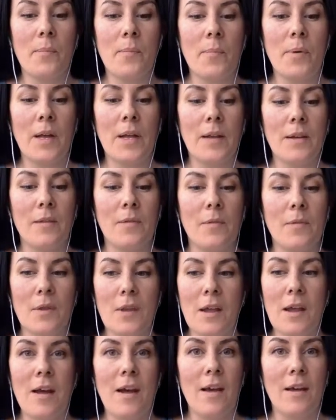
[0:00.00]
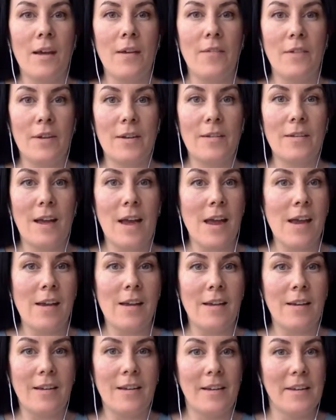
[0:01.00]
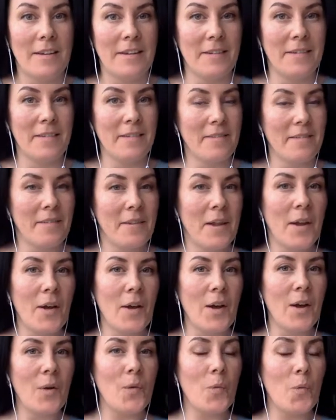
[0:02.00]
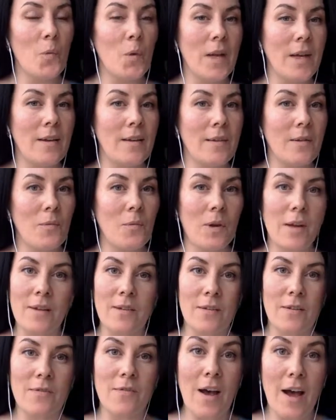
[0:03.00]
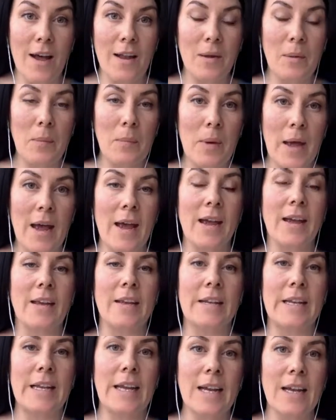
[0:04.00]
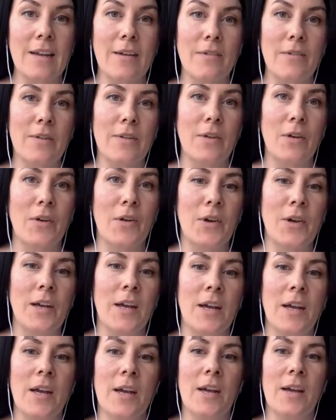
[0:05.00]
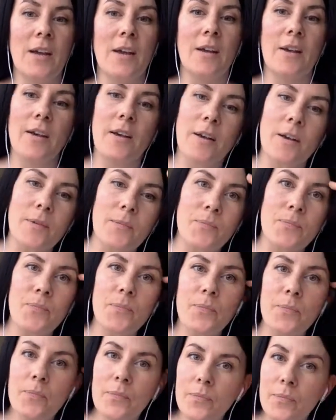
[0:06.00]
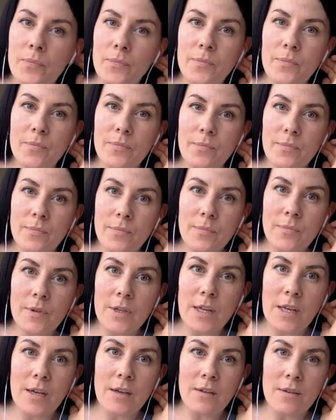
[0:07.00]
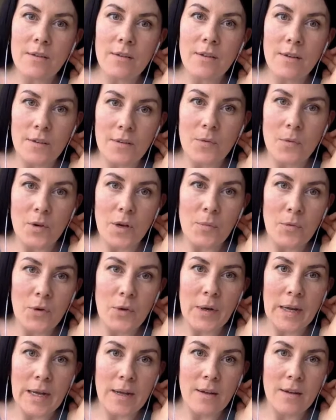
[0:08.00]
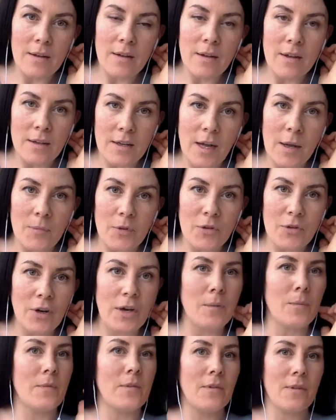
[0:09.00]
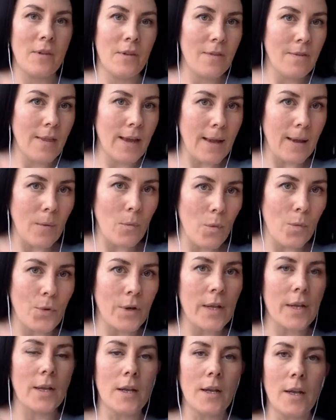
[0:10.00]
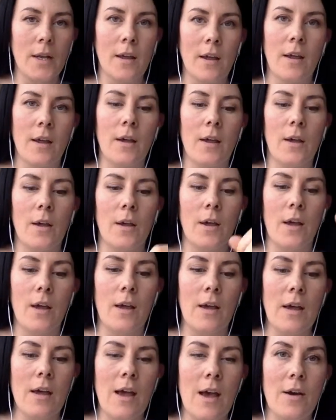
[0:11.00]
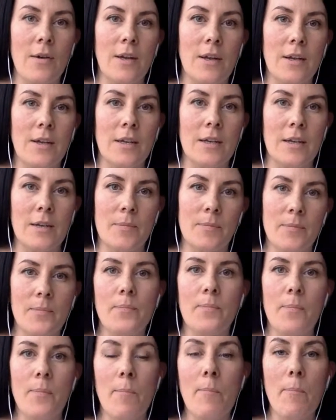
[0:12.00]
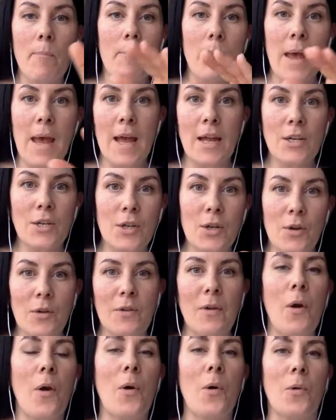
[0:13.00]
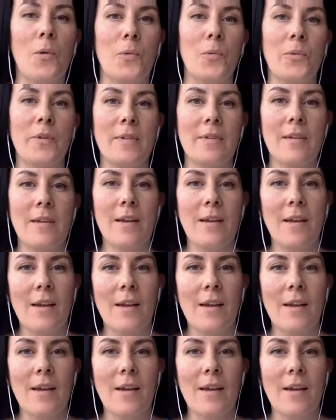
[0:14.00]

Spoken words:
but without having to take weeks and weeks of unpaid leave. So so this is what I'm doing. Income streams. Think, woman, how are you going to patch those holes?